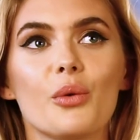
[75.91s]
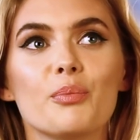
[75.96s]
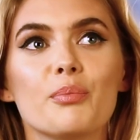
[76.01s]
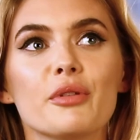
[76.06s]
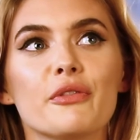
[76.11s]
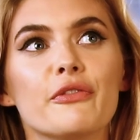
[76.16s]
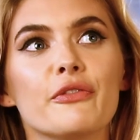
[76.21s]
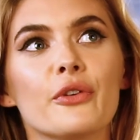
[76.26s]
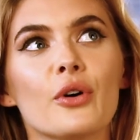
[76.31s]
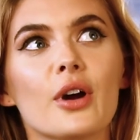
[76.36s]

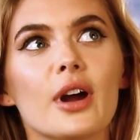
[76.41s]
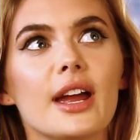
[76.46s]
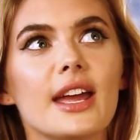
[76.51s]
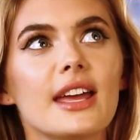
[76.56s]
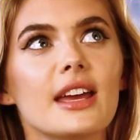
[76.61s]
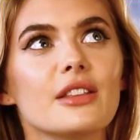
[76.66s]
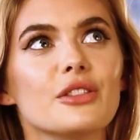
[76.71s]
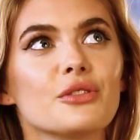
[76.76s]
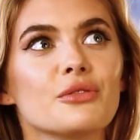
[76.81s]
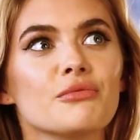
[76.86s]
Before I
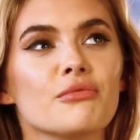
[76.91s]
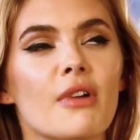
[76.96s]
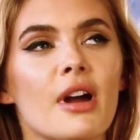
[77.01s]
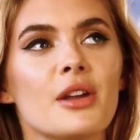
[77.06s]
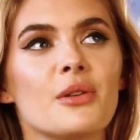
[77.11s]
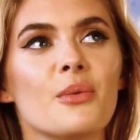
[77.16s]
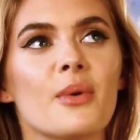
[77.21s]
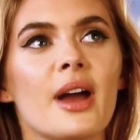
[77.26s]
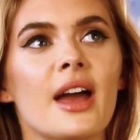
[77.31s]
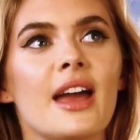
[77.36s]
hit the
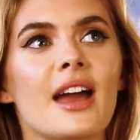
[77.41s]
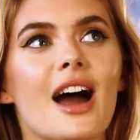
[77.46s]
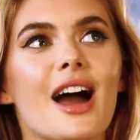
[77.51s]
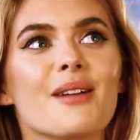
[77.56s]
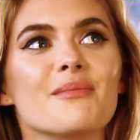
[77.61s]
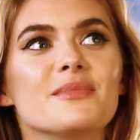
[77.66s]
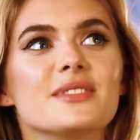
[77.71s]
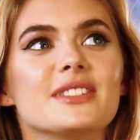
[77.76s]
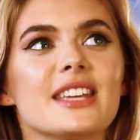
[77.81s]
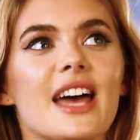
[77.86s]
runway,
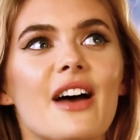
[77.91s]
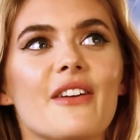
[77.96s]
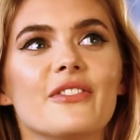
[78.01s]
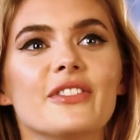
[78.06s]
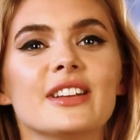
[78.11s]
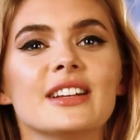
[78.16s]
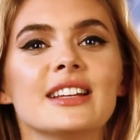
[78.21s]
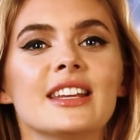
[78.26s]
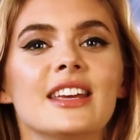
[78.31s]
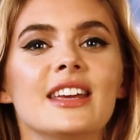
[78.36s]
I'm
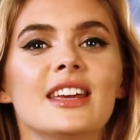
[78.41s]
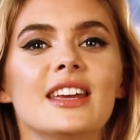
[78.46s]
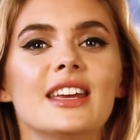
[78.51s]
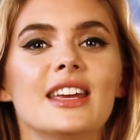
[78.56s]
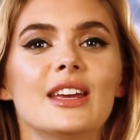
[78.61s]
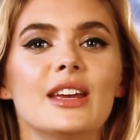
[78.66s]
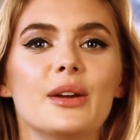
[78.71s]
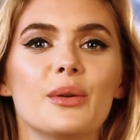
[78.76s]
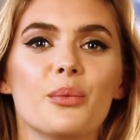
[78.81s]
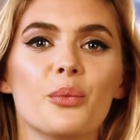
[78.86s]

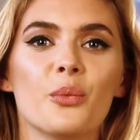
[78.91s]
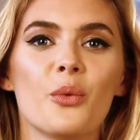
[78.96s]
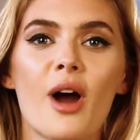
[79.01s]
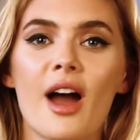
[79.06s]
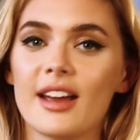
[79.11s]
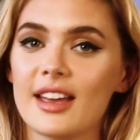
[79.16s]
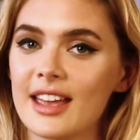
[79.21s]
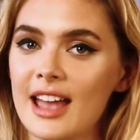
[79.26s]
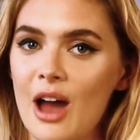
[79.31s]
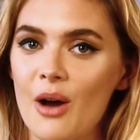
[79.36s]
definitely
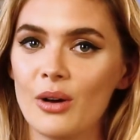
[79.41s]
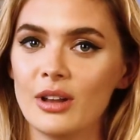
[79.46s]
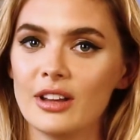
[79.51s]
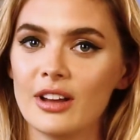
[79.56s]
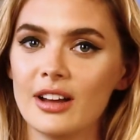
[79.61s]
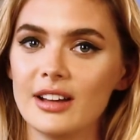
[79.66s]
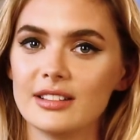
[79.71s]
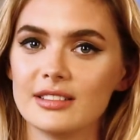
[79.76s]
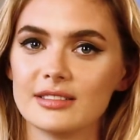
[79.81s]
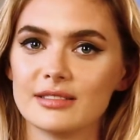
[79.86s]
working out a
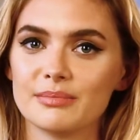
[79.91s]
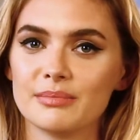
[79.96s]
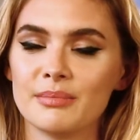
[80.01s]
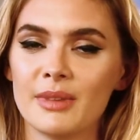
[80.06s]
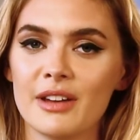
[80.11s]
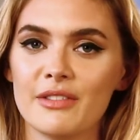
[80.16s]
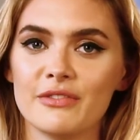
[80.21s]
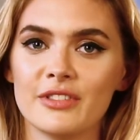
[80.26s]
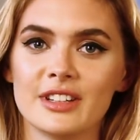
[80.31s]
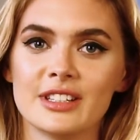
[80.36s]
lot.
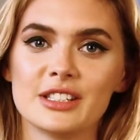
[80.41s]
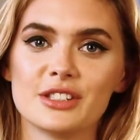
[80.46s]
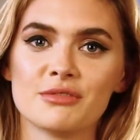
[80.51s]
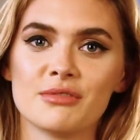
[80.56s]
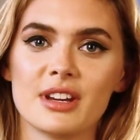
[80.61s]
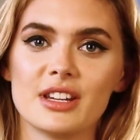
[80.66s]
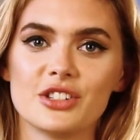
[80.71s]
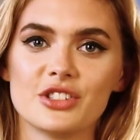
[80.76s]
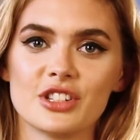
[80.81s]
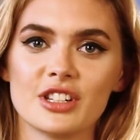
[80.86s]
My fitness
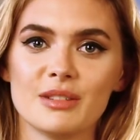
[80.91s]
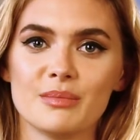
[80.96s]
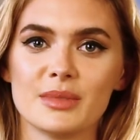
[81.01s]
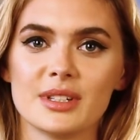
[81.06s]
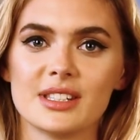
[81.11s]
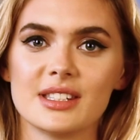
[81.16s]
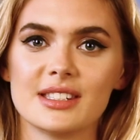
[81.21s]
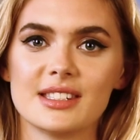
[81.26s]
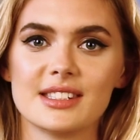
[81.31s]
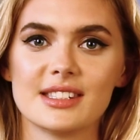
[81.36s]
regime
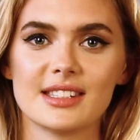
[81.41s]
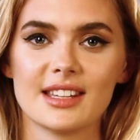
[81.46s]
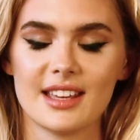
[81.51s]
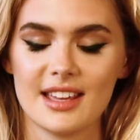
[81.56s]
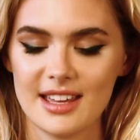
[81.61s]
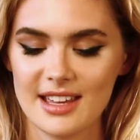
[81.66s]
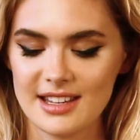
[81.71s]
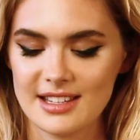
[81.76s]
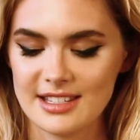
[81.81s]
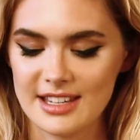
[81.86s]
is
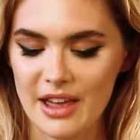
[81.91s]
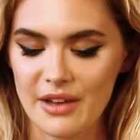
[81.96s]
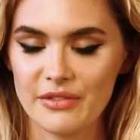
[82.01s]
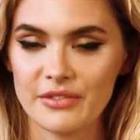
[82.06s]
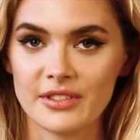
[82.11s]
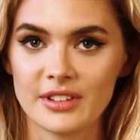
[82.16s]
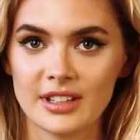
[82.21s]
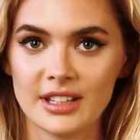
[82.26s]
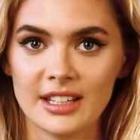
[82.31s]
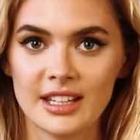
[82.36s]

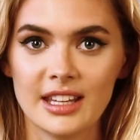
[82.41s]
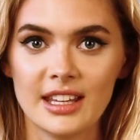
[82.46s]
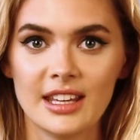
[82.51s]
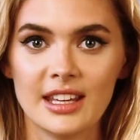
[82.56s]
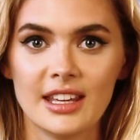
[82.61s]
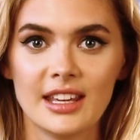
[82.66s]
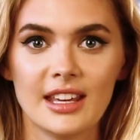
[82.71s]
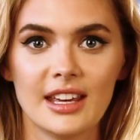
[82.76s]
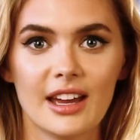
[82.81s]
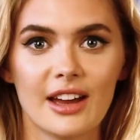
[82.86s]

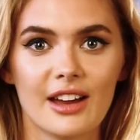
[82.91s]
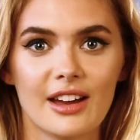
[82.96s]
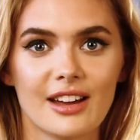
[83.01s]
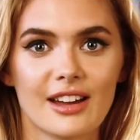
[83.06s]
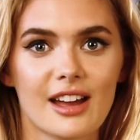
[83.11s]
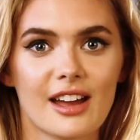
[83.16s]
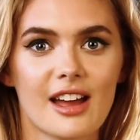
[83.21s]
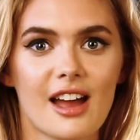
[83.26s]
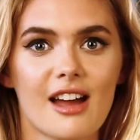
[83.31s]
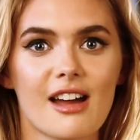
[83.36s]
definitely
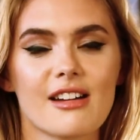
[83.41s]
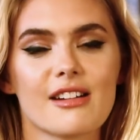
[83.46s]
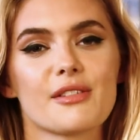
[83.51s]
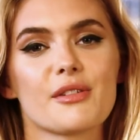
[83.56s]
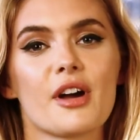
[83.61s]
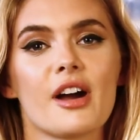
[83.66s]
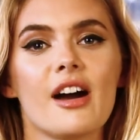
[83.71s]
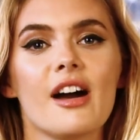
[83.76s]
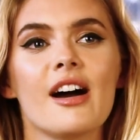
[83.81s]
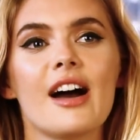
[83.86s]

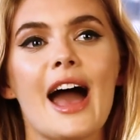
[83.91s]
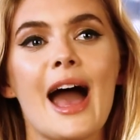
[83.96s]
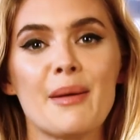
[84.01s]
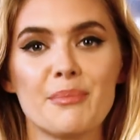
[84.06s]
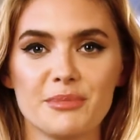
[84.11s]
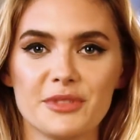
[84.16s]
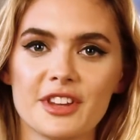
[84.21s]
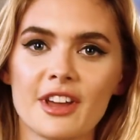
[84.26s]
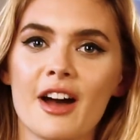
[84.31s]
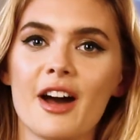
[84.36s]

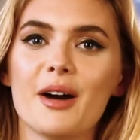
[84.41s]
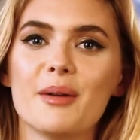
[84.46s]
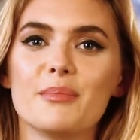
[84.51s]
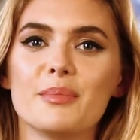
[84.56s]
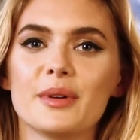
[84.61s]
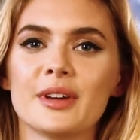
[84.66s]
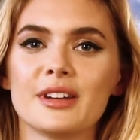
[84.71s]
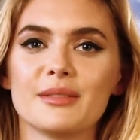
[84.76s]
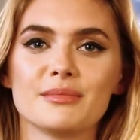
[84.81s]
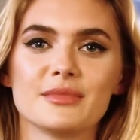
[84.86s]
amped
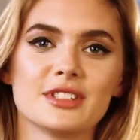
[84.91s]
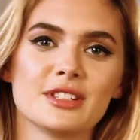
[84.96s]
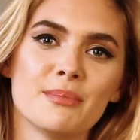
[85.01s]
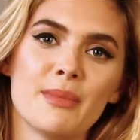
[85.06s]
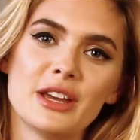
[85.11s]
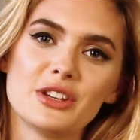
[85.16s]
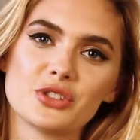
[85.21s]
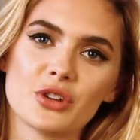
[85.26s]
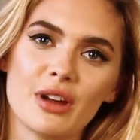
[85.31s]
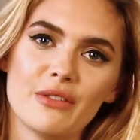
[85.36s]
up to
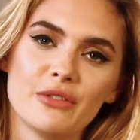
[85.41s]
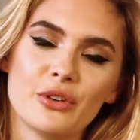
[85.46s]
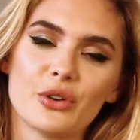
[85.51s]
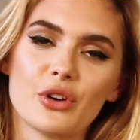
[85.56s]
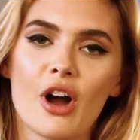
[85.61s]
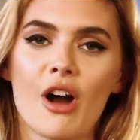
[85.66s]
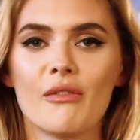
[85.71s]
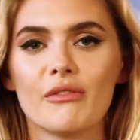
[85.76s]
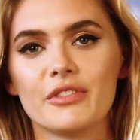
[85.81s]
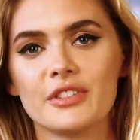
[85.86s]
make sure I feel
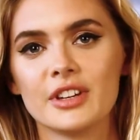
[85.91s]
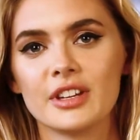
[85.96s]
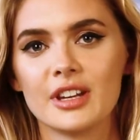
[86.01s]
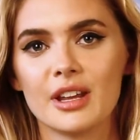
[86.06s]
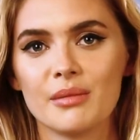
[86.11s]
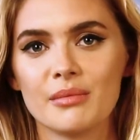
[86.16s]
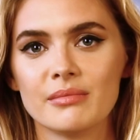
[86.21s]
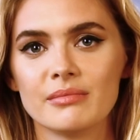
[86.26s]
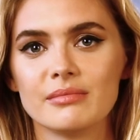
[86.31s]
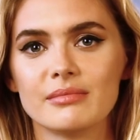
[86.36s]
confident
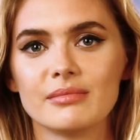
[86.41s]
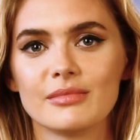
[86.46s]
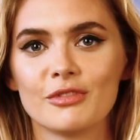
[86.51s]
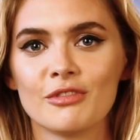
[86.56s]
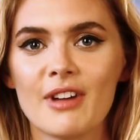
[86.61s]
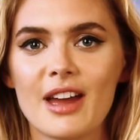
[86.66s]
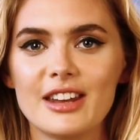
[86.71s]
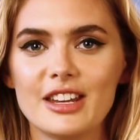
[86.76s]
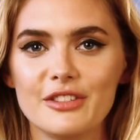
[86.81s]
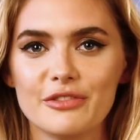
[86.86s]
and
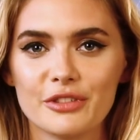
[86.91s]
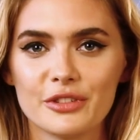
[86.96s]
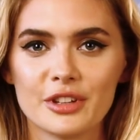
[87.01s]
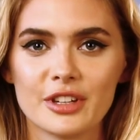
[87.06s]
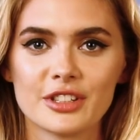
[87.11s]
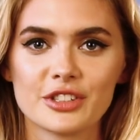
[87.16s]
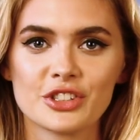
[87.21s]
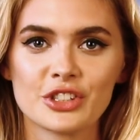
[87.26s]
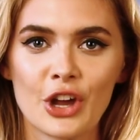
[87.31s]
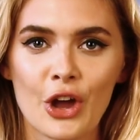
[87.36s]
ready for
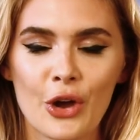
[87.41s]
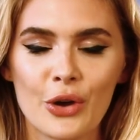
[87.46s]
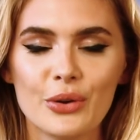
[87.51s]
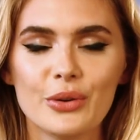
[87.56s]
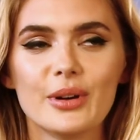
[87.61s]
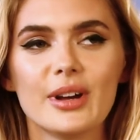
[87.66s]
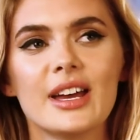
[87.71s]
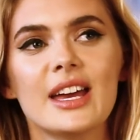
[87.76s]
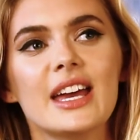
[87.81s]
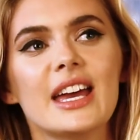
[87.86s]
the
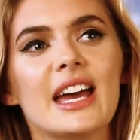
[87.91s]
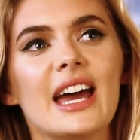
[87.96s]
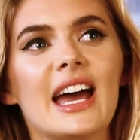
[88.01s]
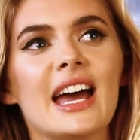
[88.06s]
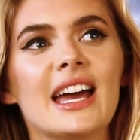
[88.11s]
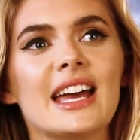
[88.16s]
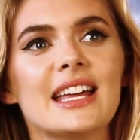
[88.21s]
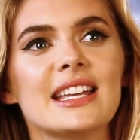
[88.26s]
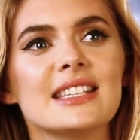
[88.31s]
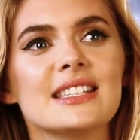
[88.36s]
show.
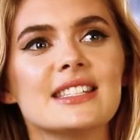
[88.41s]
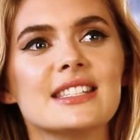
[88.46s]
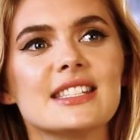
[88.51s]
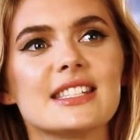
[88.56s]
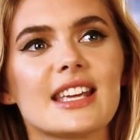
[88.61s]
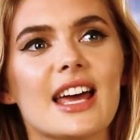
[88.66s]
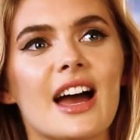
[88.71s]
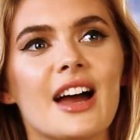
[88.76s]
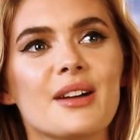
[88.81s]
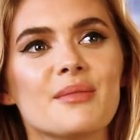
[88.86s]
And
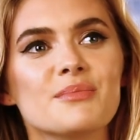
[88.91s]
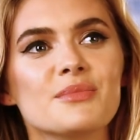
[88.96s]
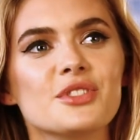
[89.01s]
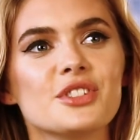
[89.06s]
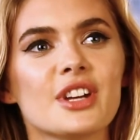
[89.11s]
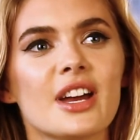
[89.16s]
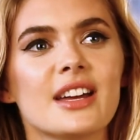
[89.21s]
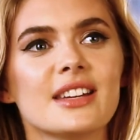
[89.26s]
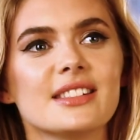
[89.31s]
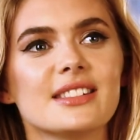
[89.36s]
I'm
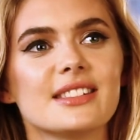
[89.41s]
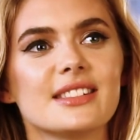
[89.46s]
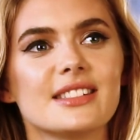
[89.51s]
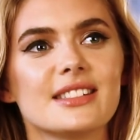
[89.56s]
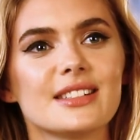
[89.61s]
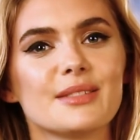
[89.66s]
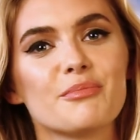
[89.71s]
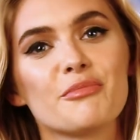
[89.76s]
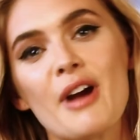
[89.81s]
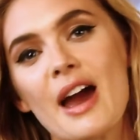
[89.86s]

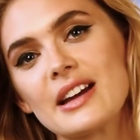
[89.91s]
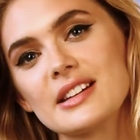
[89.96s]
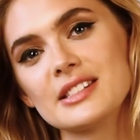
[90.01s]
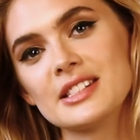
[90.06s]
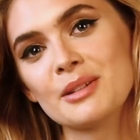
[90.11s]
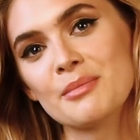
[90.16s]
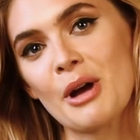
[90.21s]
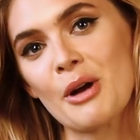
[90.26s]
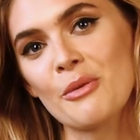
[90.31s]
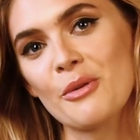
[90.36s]
just
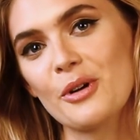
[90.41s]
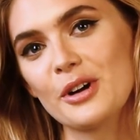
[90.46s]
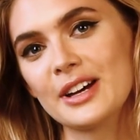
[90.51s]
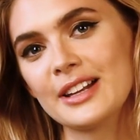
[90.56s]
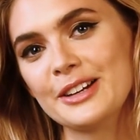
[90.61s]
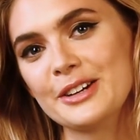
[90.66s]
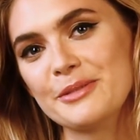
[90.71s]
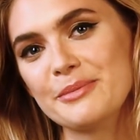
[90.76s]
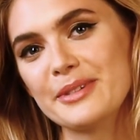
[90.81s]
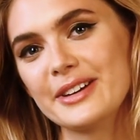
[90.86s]
practicing my walk
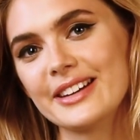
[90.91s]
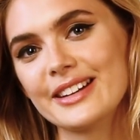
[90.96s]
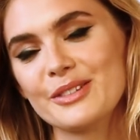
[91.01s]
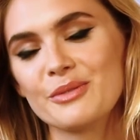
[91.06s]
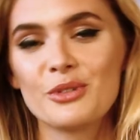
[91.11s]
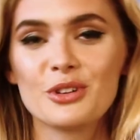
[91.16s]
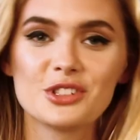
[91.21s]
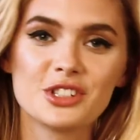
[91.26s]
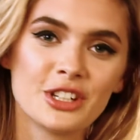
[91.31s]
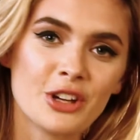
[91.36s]
a little
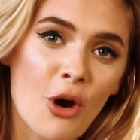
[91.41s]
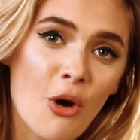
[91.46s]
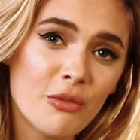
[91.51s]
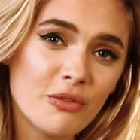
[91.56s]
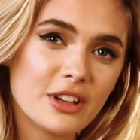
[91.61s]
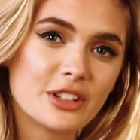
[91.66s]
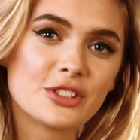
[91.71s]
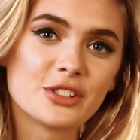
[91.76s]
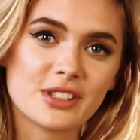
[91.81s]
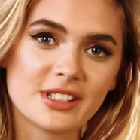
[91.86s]
bit, watching old
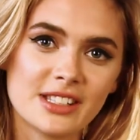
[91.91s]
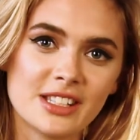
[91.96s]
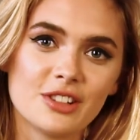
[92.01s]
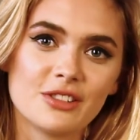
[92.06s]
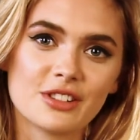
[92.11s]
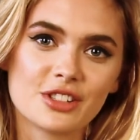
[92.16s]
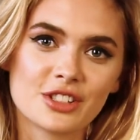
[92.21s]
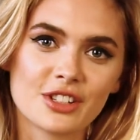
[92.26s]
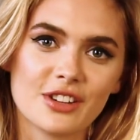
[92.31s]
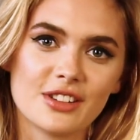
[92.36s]
Victoria's
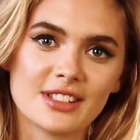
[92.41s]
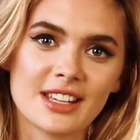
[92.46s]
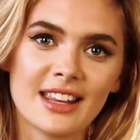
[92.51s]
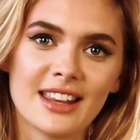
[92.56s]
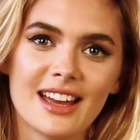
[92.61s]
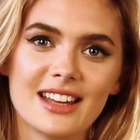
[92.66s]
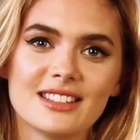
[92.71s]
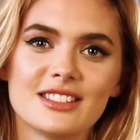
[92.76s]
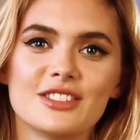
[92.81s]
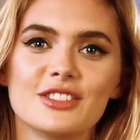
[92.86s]
Secret shows. I
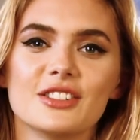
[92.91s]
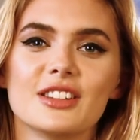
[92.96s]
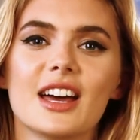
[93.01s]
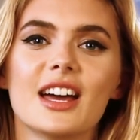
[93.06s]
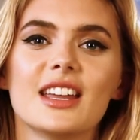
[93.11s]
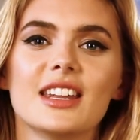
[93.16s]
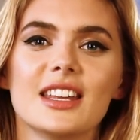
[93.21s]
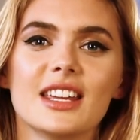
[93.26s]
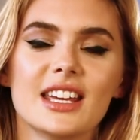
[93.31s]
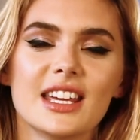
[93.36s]
like to do
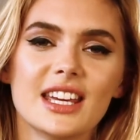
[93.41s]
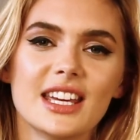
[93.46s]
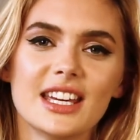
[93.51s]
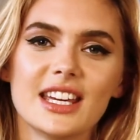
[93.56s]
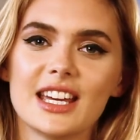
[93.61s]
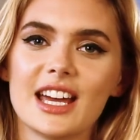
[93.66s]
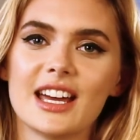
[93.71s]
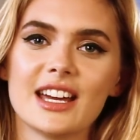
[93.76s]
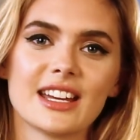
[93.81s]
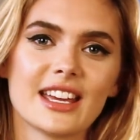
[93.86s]
that,
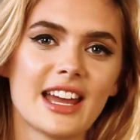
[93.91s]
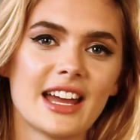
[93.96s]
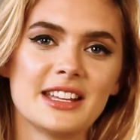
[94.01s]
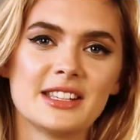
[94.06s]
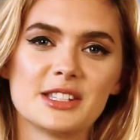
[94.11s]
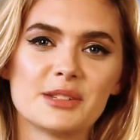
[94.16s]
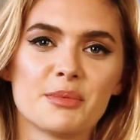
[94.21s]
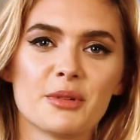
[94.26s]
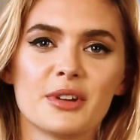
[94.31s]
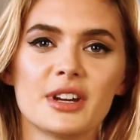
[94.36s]
get
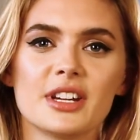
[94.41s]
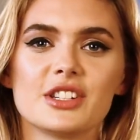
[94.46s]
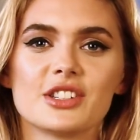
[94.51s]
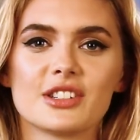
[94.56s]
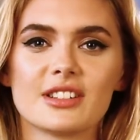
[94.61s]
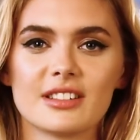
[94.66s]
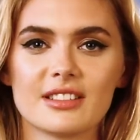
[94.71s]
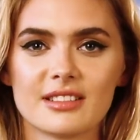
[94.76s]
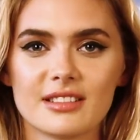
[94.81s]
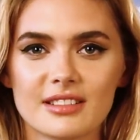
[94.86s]

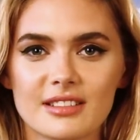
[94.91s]
inspiration.